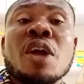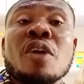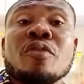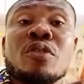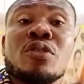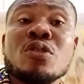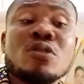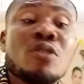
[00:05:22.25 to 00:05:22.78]

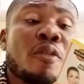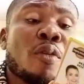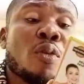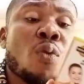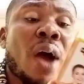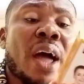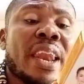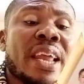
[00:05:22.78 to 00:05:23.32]
For those of you
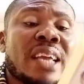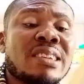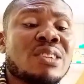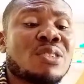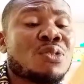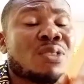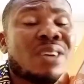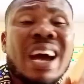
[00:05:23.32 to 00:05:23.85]
who are
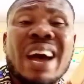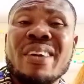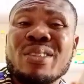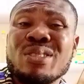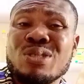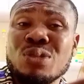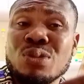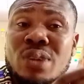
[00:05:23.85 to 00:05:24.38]
allergic to
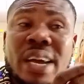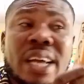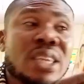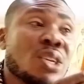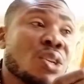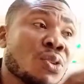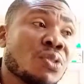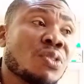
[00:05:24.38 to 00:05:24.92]
carrot, you can
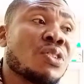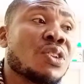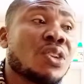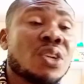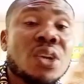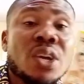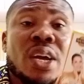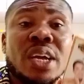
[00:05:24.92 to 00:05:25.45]
use
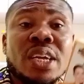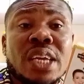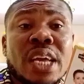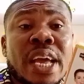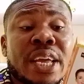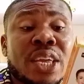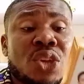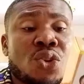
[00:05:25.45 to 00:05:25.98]

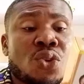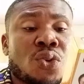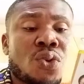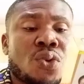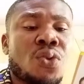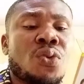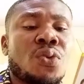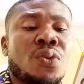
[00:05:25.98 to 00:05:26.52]
the egg
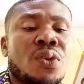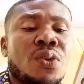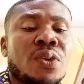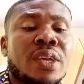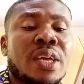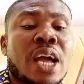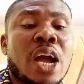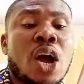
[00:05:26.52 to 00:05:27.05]
yolk on.
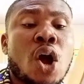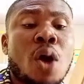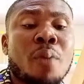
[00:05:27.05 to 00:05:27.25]
Okay,